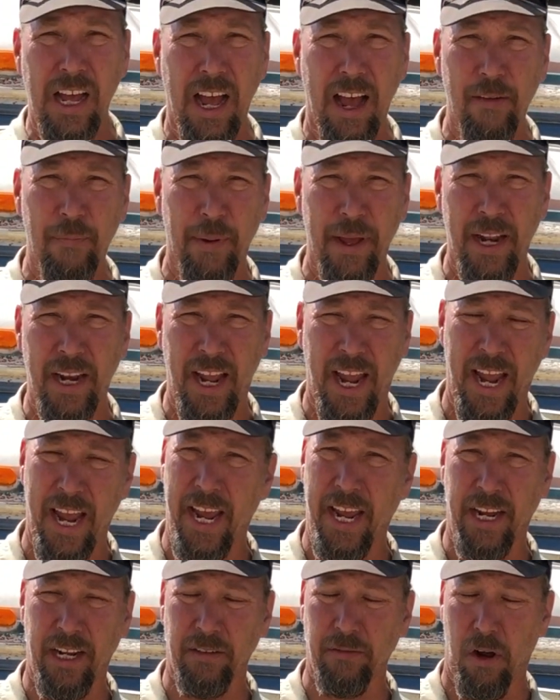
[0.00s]
I've been
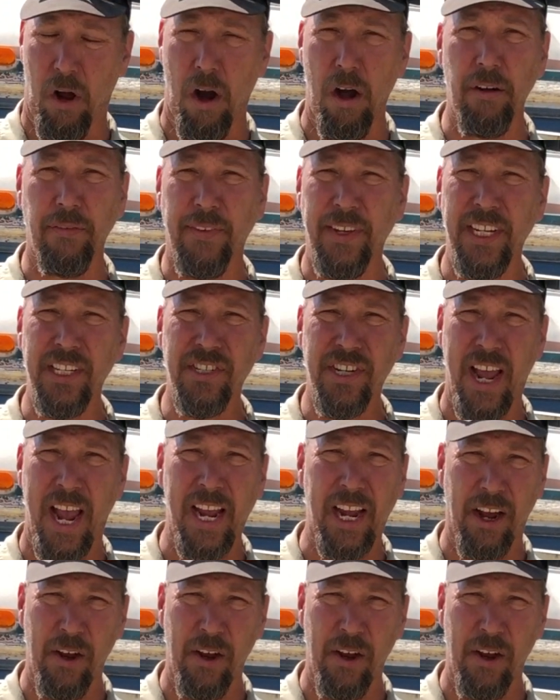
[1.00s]
a RV tech.